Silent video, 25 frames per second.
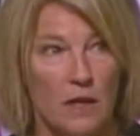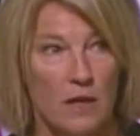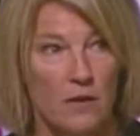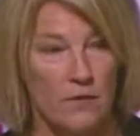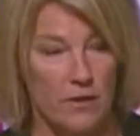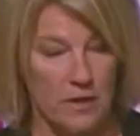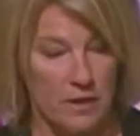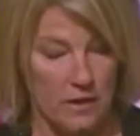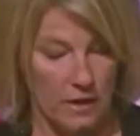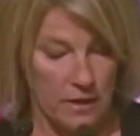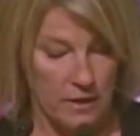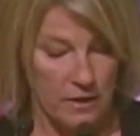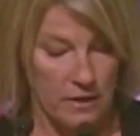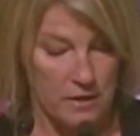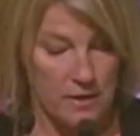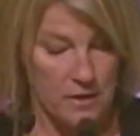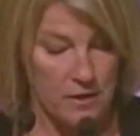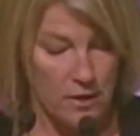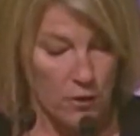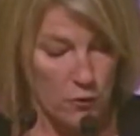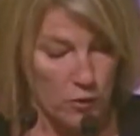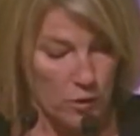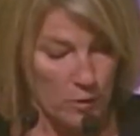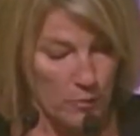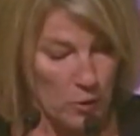Given the
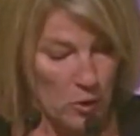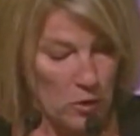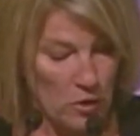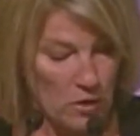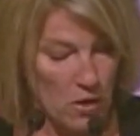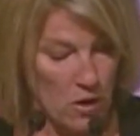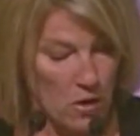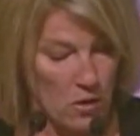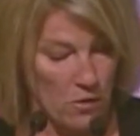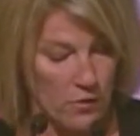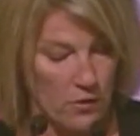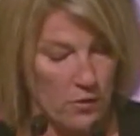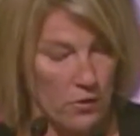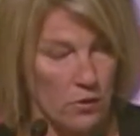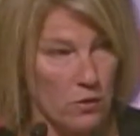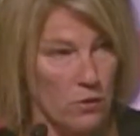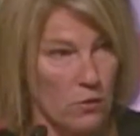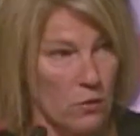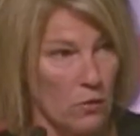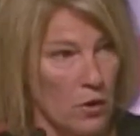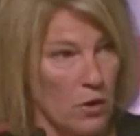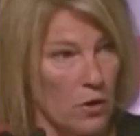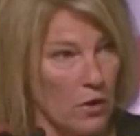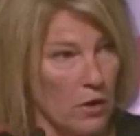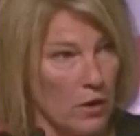considerable,
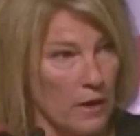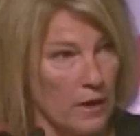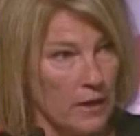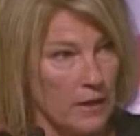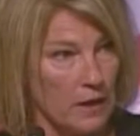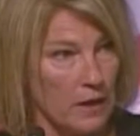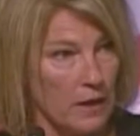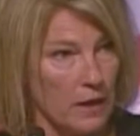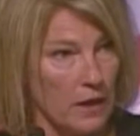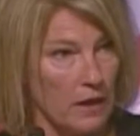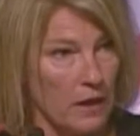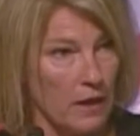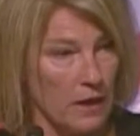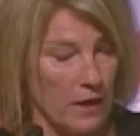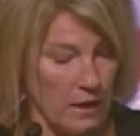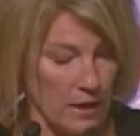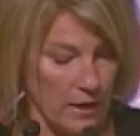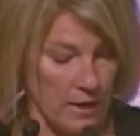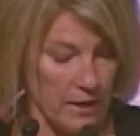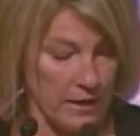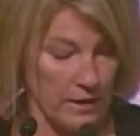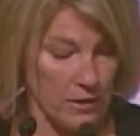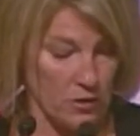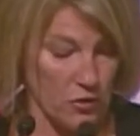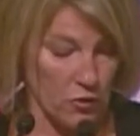although not
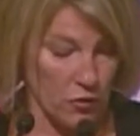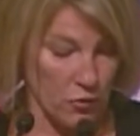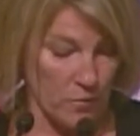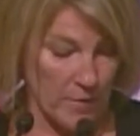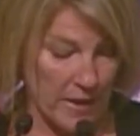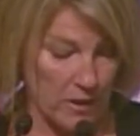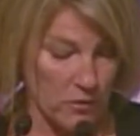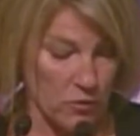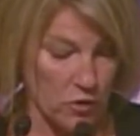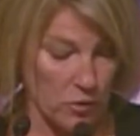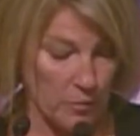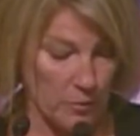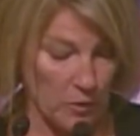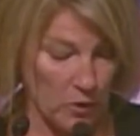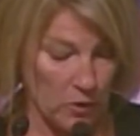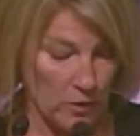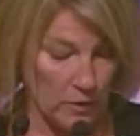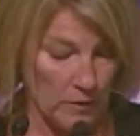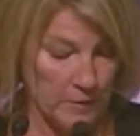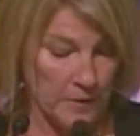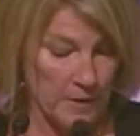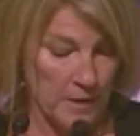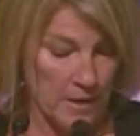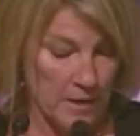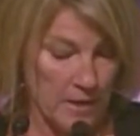
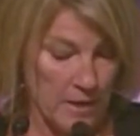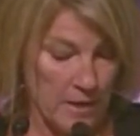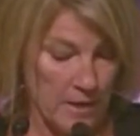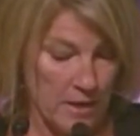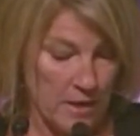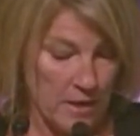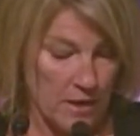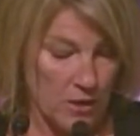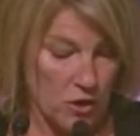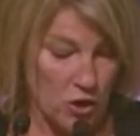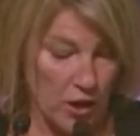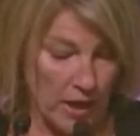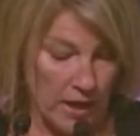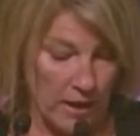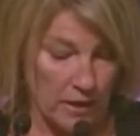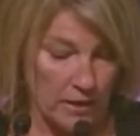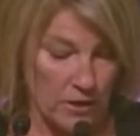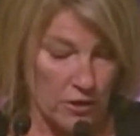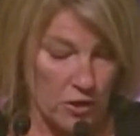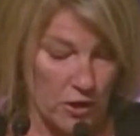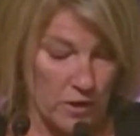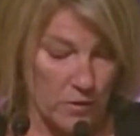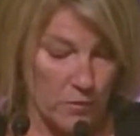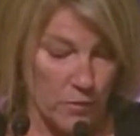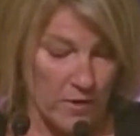insurmountable,
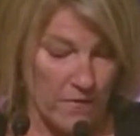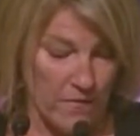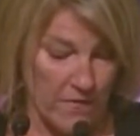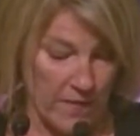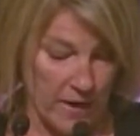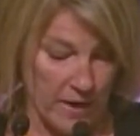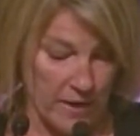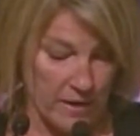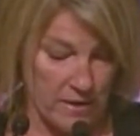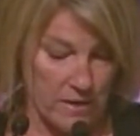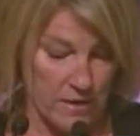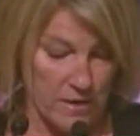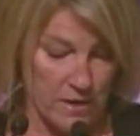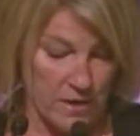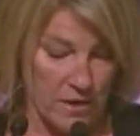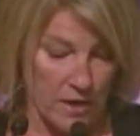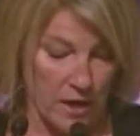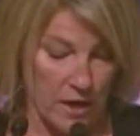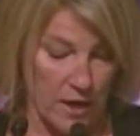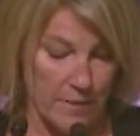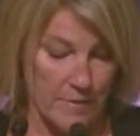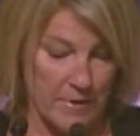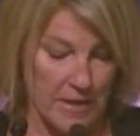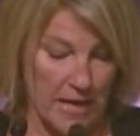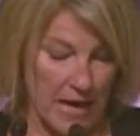challenges we face, the
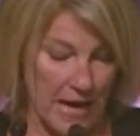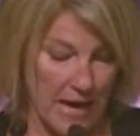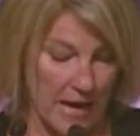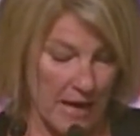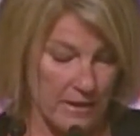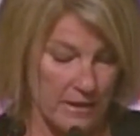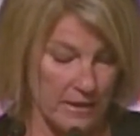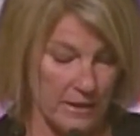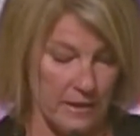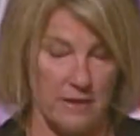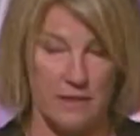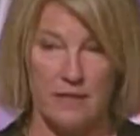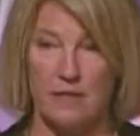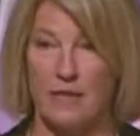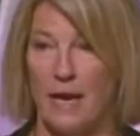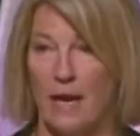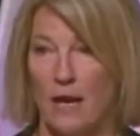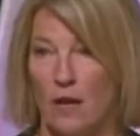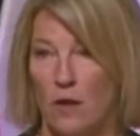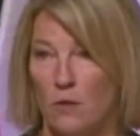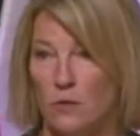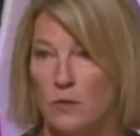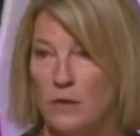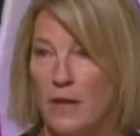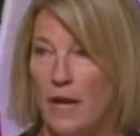time to act is
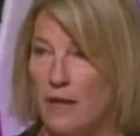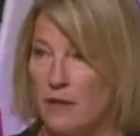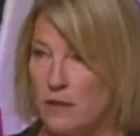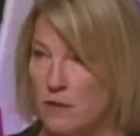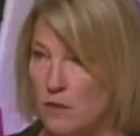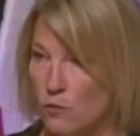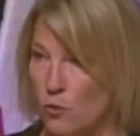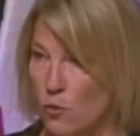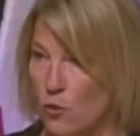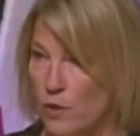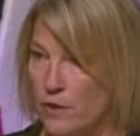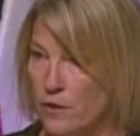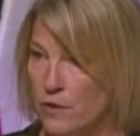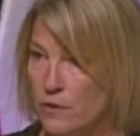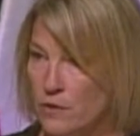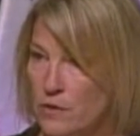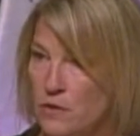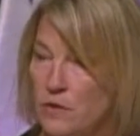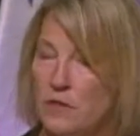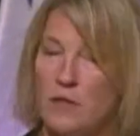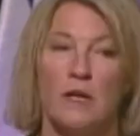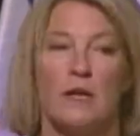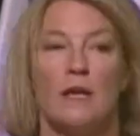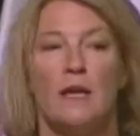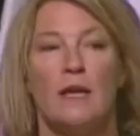now, as
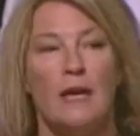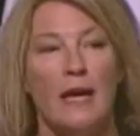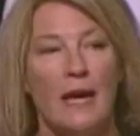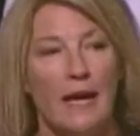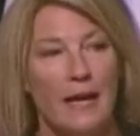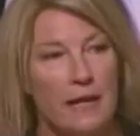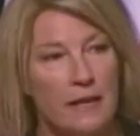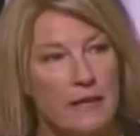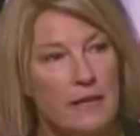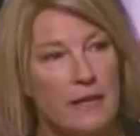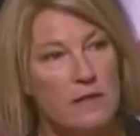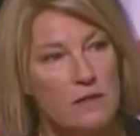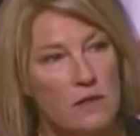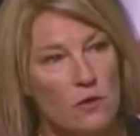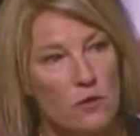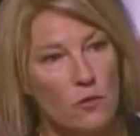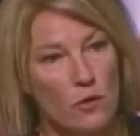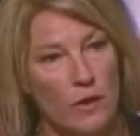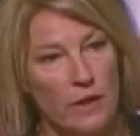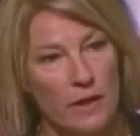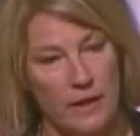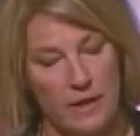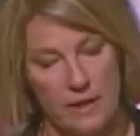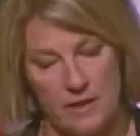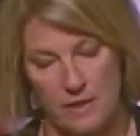lawyers and as an
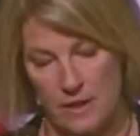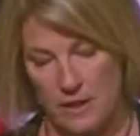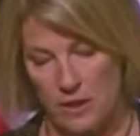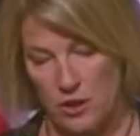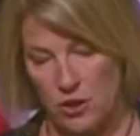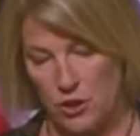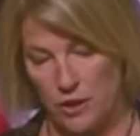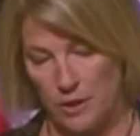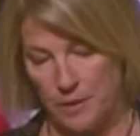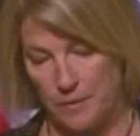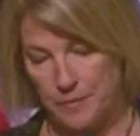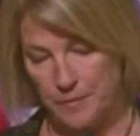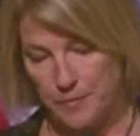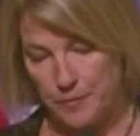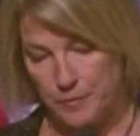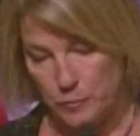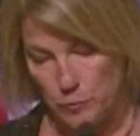organization.